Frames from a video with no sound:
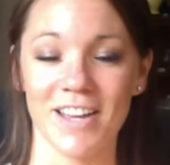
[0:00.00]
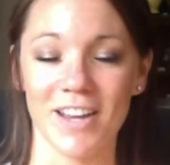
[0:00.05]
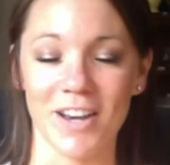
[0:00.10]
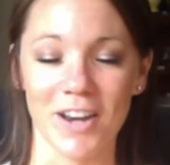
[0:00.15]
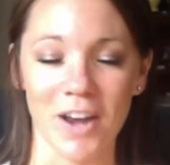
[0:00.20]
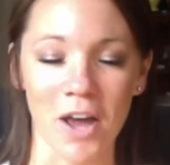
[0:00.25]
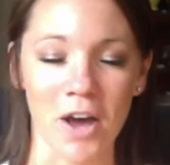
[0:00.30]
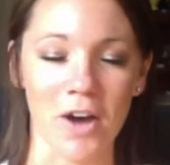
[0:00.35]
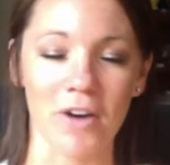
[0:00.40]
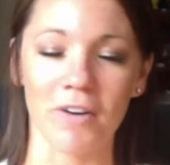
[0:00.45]

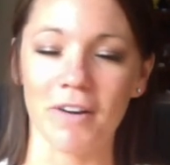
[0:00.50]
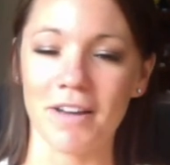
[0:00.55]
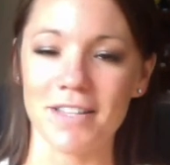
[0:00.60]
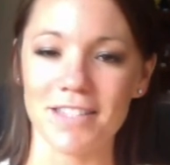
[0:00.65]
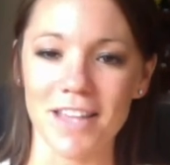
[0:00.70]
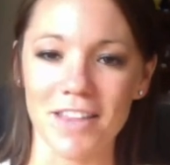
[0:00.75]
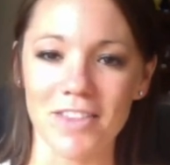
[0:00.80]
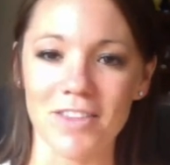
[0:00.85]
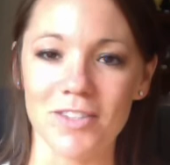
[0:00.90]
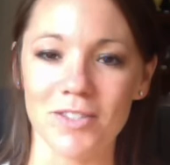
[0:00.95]
No, I
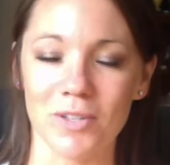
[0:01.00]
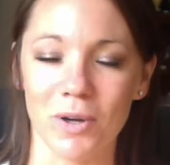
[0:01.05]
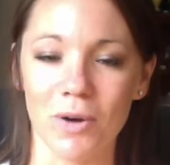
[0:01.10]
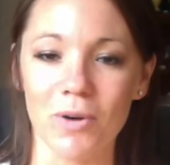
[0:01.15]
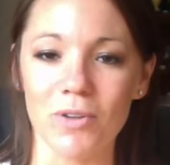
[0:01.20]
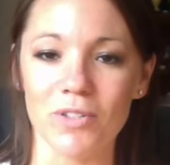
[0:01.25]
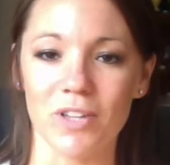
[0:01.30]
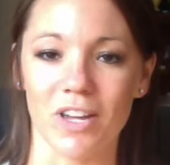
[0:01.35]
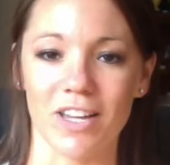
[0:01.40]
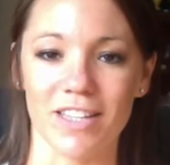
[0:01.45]
set this
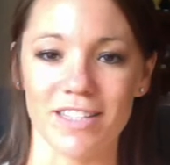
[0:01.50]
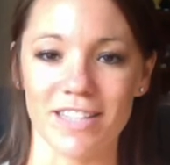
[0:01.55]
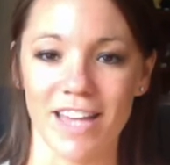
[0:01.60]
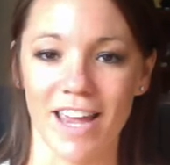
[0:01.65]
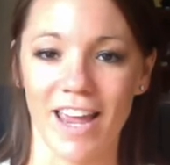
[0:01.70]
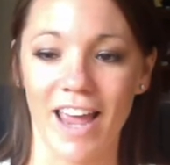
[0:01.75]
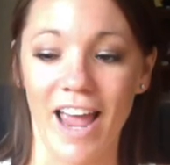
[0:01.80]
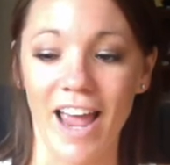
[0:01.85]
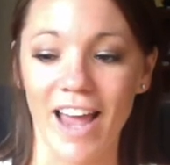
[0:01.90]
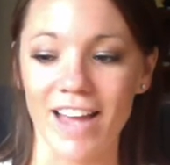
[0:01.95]
goal so I could
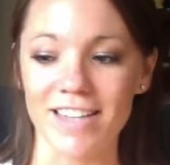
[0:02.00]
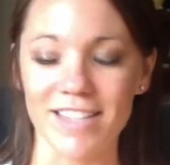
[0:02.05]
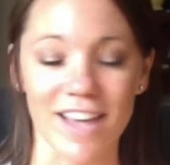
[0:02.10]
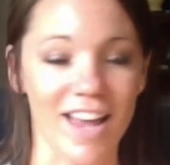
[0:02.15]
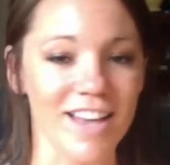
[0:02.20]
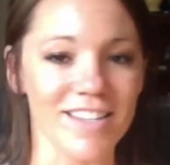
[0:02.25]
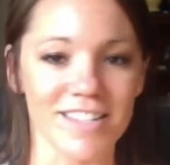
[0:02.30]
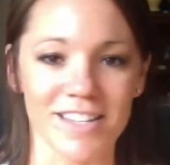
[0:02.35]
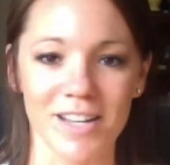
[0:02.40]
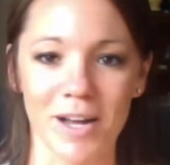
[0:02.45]
say, hey, I,
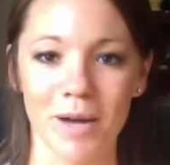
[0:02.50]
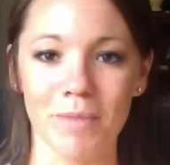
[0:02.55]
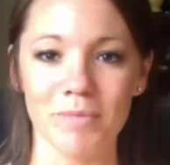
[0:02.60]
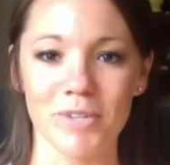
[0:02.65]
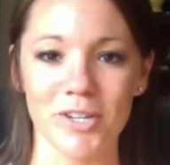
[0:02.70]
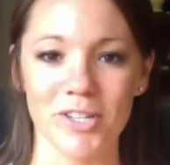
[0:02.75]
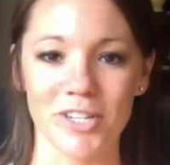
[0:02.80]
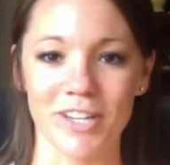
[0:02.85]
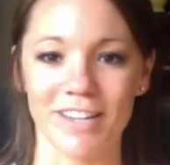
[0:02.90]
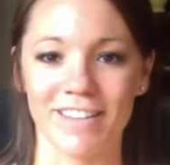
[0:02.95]
I did a
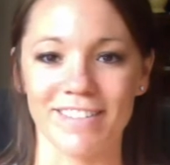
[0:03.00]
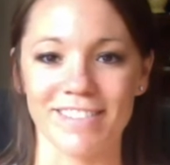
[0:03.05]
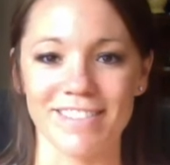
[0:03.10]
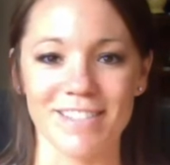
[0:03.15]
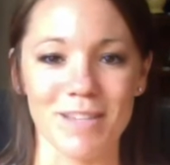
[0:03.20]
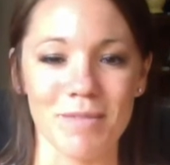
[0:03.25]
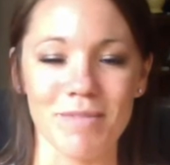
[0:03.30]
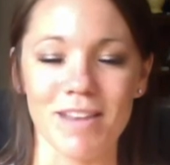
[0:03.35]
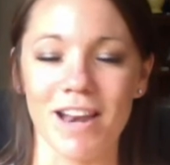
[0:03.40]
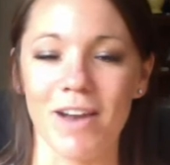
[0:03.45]
competition,
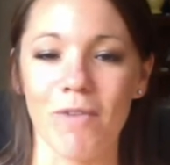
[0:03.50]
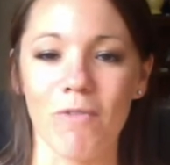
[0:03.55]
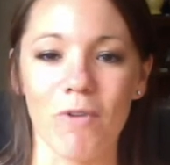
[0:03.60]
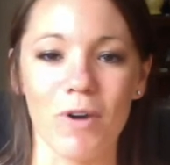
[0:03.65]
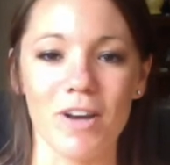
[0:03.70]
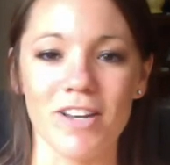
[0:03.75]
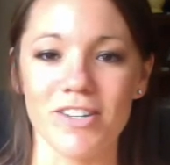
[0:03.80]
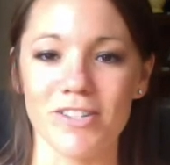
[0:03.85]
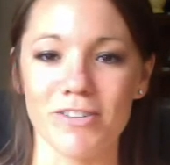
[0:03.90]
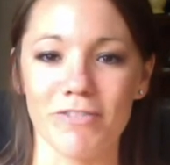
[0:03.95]
something I
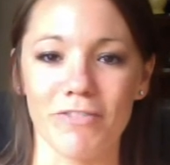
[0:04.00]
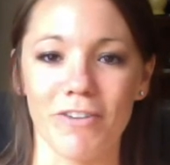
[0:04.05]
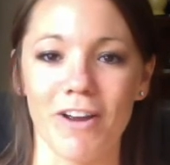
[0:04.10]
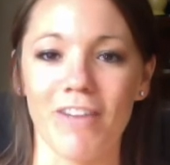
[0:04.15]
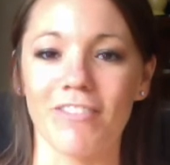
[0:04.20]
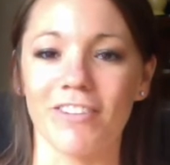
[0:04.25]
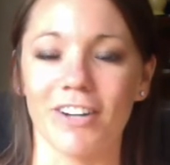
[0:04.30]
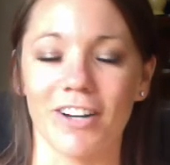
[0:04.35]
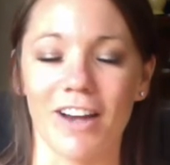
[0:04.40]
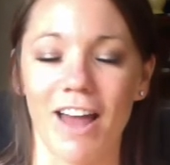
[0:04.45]
wanted to do
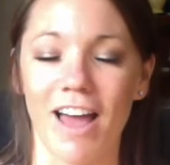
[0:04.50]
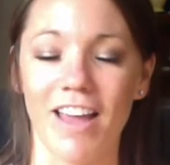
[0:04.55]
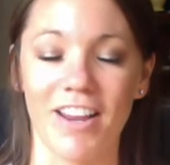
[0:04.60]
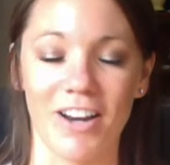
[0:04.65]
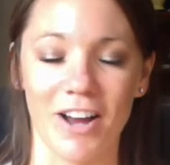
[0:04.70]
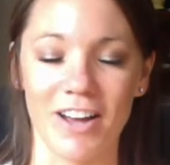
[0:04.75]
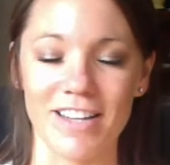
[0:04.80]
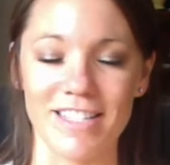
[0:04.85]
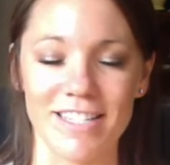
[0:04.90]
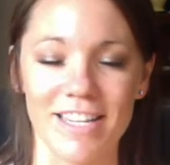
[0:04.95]
forever. And, I, you
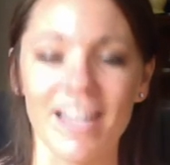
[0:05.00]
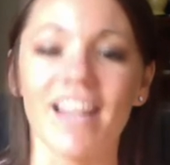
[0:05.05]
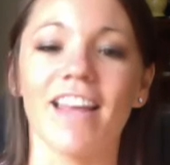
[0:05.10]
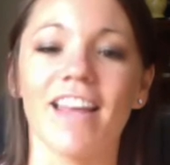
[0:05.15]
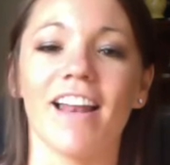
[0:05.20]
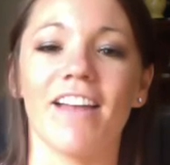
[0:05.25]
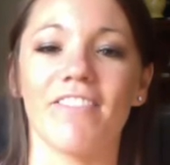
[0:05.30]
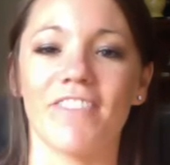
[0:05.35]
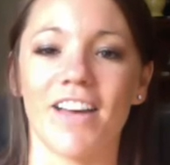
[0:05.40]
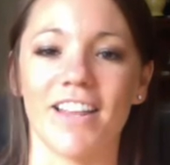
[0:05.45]
know, I did it.
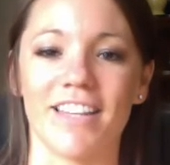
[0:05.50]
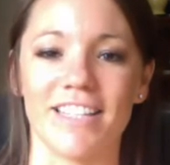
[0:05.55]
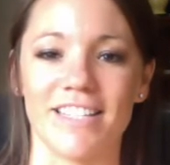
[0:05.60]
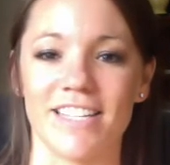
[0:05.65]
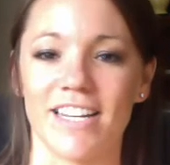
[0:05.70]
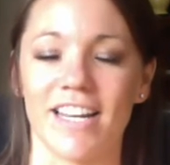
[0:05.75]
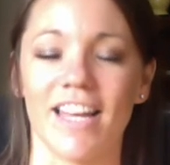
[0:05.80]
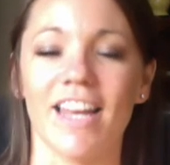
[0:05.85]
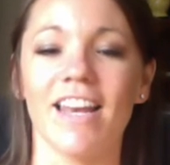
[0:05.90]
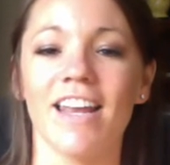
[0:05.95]
I finally did
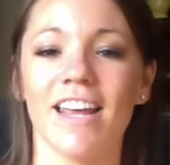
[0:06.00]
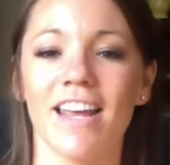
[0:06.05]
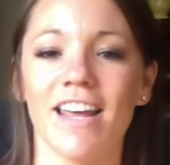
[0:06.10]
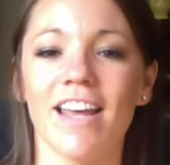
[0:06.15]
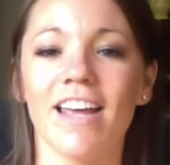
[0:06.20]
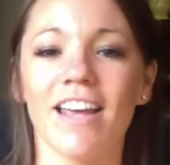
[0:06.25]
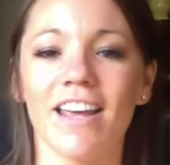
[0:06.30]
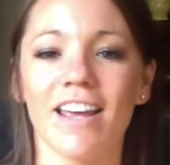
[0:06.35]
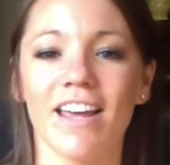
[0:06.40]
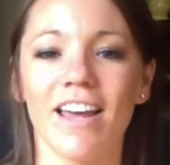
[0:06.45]
it.
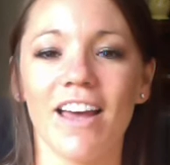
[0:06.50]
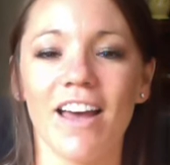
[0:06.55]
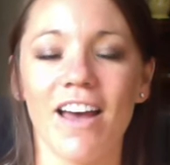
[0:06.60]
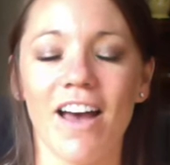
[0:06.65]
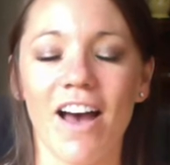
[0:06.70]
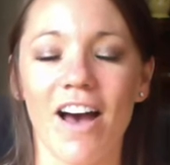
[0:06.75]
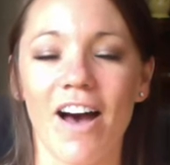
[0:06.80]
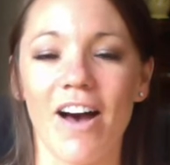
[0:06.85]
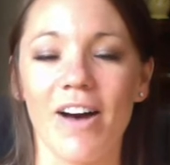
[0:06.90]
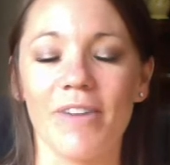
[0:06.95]

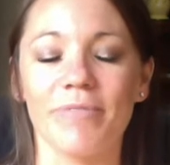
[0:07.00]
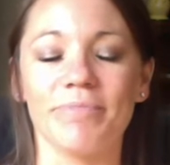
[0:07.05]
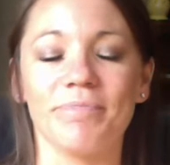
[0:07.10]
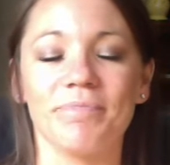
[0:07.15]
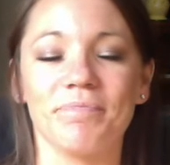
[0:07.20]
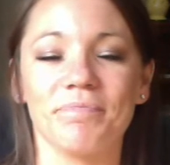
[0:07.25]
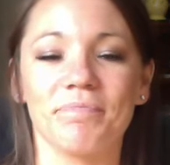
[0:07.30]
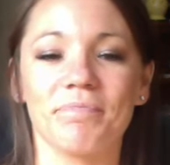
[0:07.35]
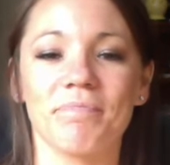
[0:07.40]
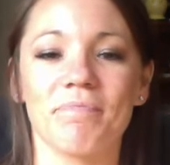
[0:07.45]
Um,
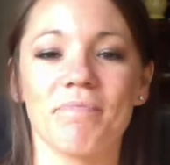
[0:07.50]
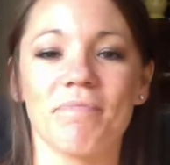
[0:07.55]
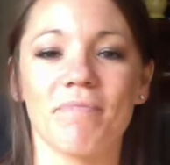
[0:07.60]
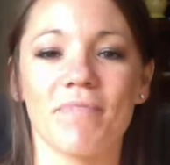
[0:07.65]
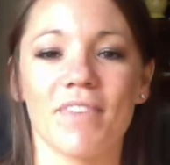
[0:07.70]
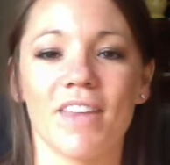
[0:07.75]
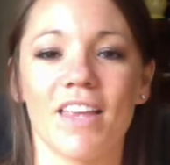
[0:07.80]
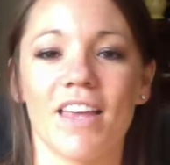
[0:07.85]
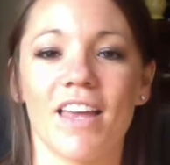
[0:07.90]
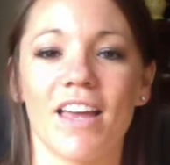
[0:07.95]

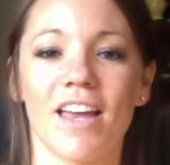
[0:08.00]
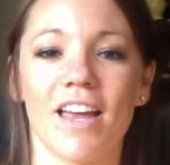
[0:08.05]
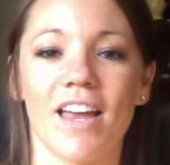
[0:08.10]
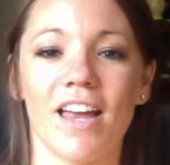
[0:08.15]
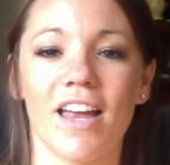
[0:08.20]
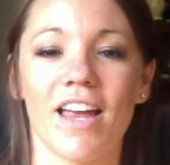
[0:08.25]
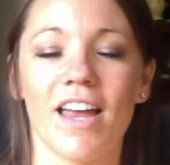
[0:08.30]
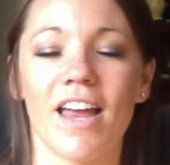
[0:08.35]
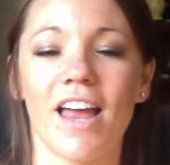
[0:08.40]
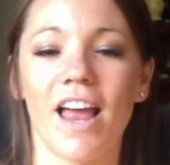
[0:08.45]

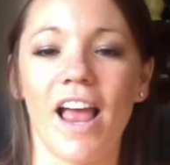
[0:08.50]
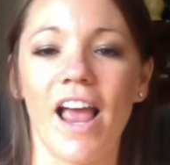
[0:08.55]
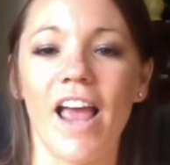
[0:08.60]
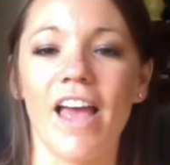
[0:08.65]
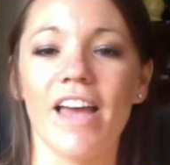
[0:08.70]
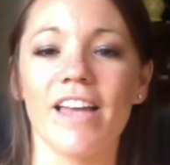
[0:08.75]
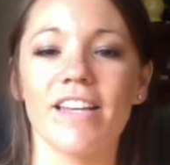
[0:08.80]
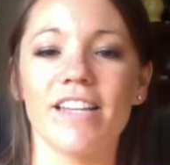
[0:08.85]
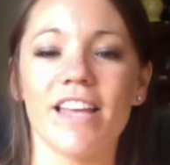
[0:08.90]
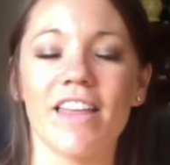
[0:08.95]

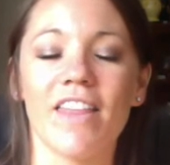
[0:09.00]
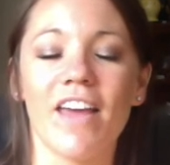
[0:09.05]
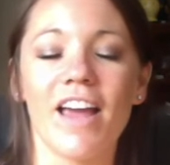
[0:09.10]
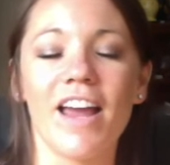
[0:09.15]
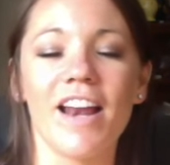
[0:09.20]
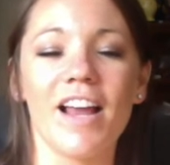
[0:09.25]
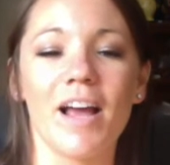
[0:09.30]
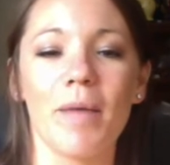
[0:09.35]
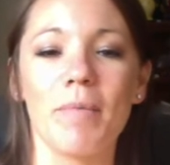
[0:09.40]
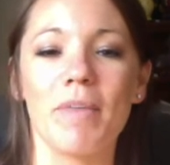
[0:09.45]
and that
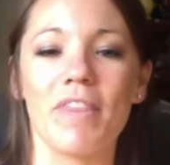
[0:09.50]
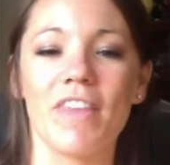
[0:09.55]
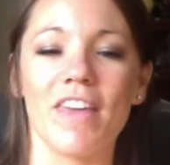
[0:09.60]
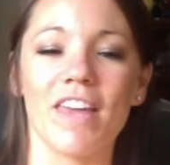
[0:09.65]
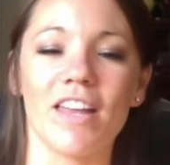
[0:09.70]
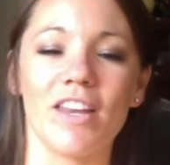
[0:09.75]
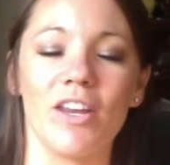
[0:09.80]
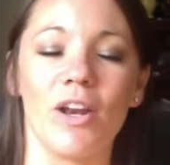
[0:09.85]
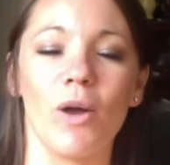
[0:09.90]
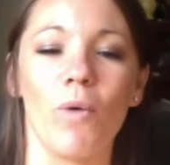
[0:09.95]
kind of got me
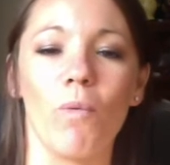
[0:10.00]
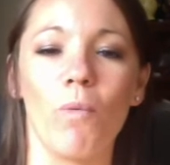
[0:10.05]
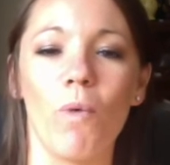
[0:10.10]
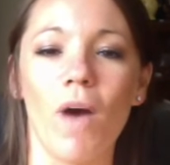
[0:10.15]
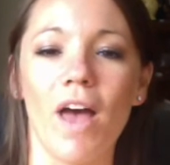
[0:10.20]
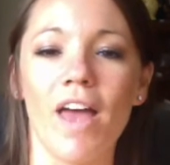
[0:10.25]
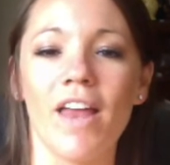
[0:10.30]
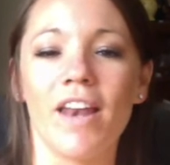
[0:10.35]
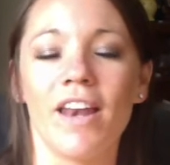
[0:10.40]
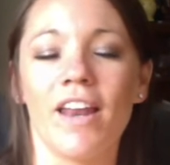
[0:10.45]
thinking, you know, what,